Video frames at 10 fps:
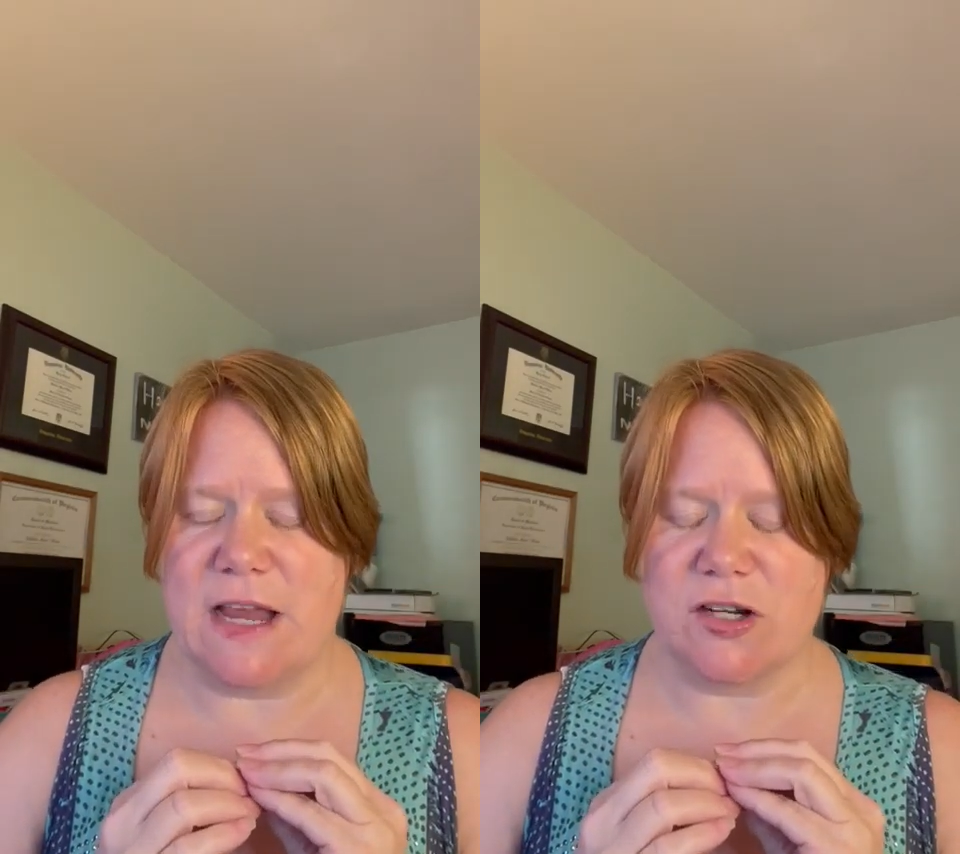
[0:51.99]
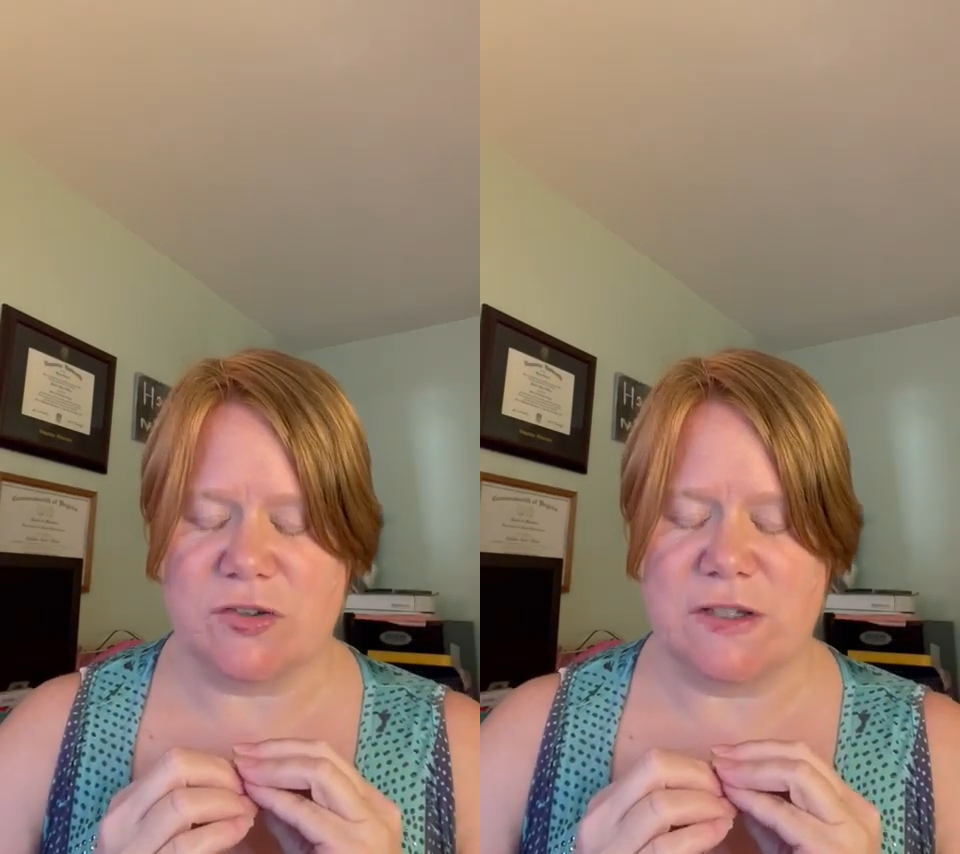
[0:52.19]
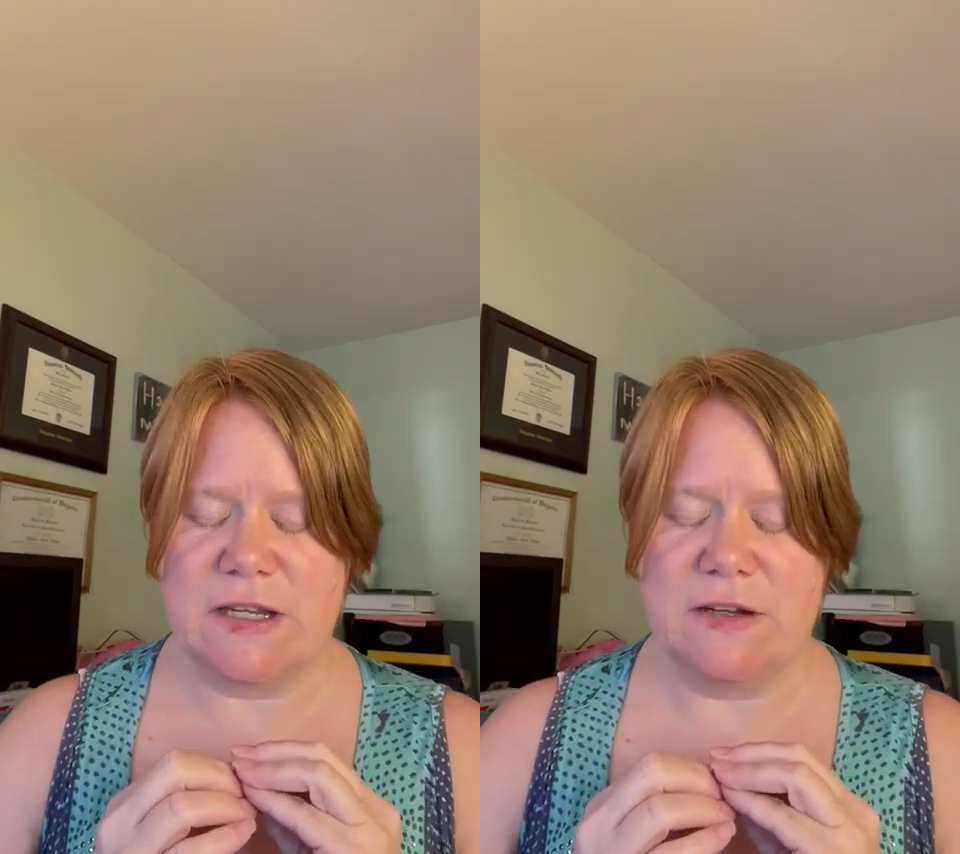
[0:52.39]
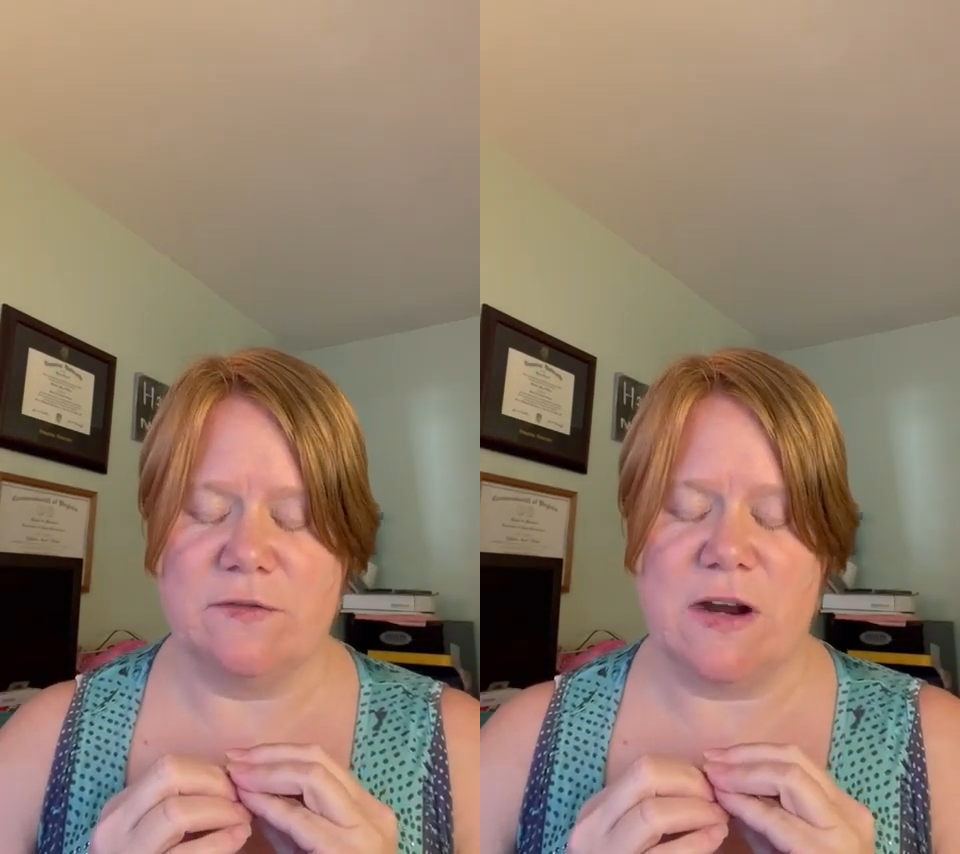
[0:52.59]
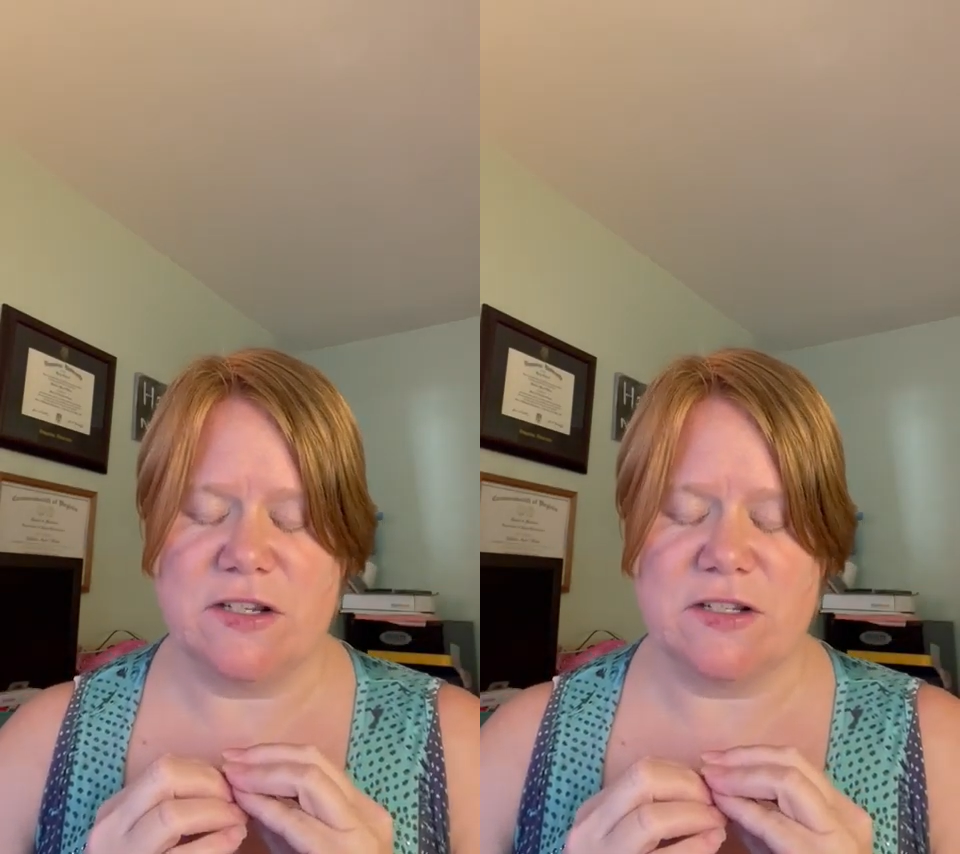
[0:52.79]
actually
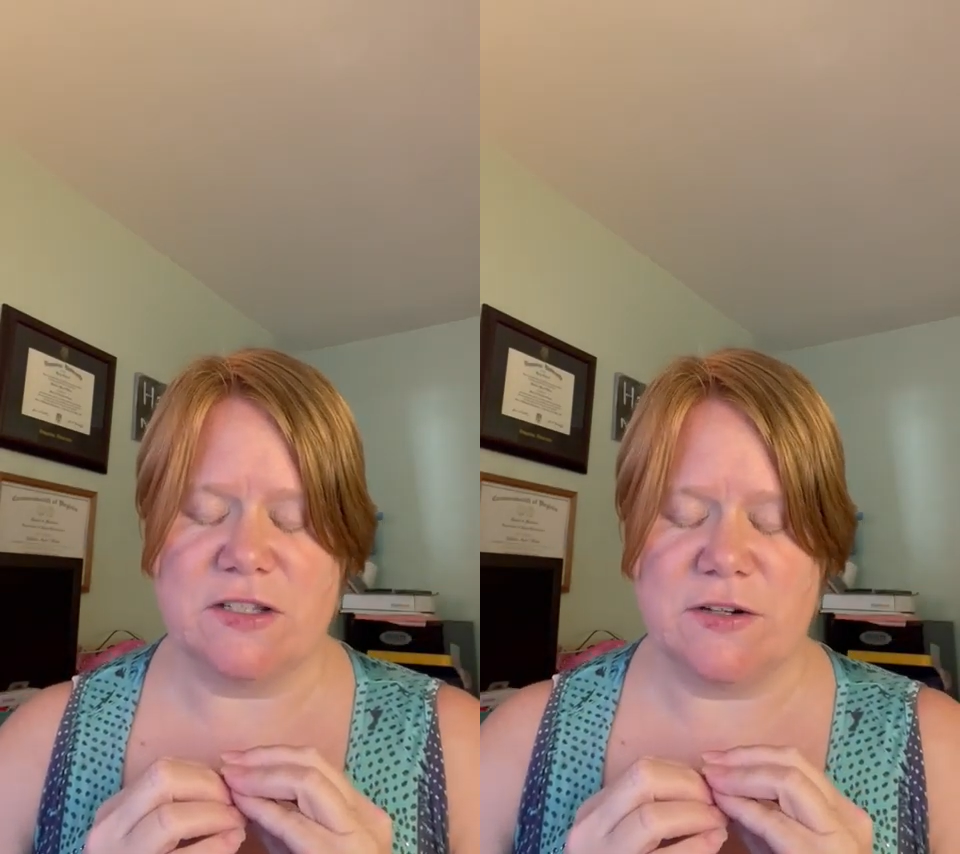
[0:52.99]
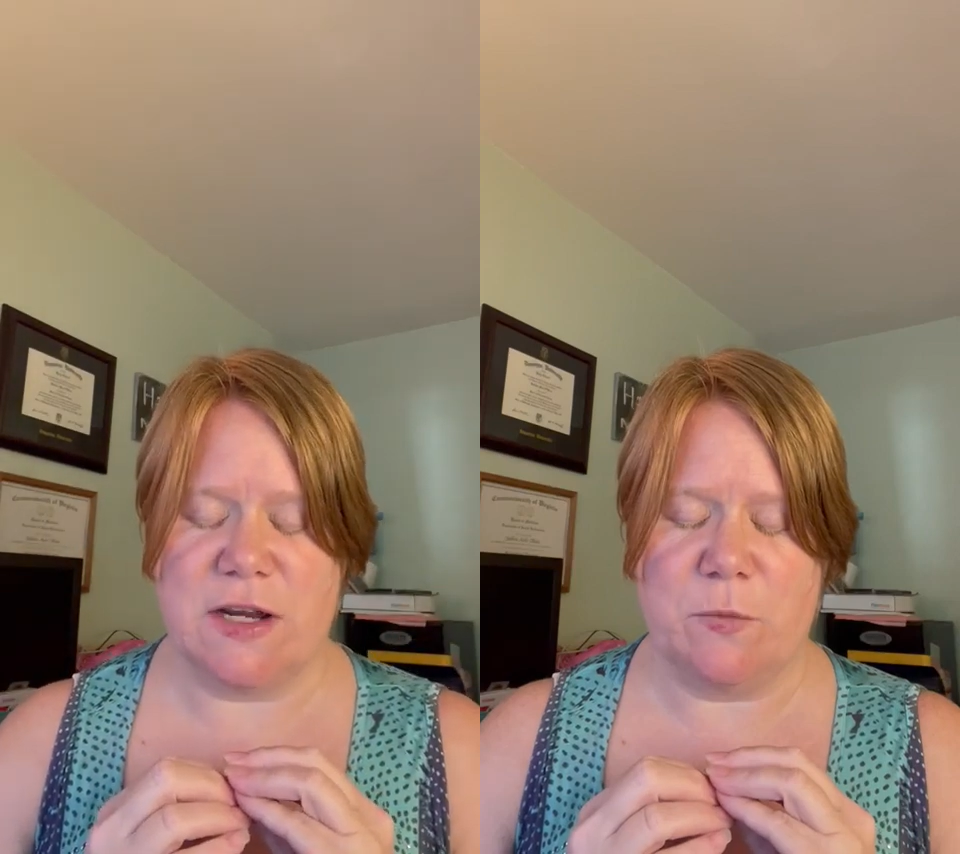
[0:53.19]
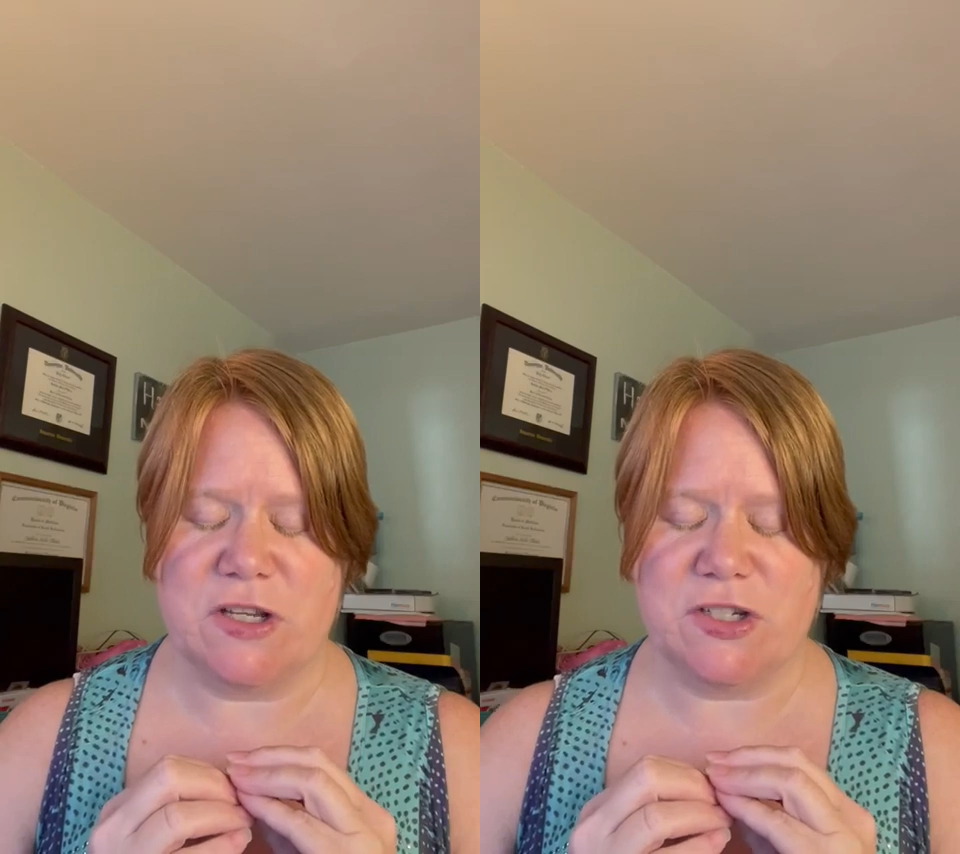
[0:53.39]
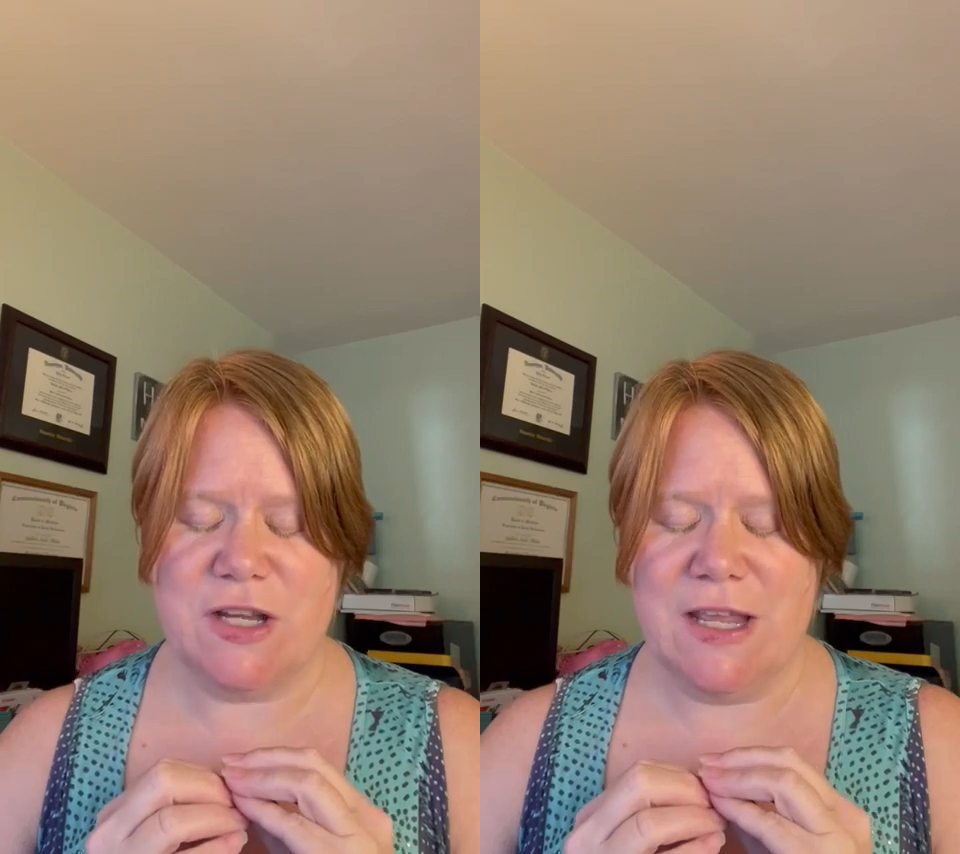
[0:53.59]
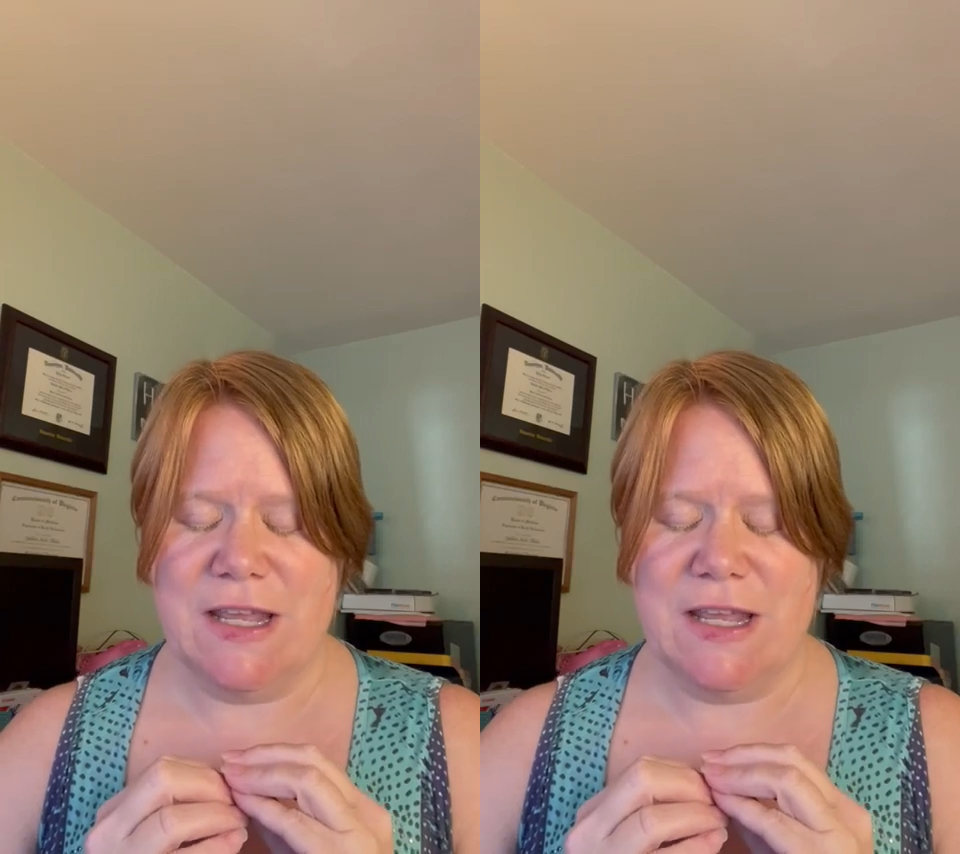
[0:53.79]
registering, which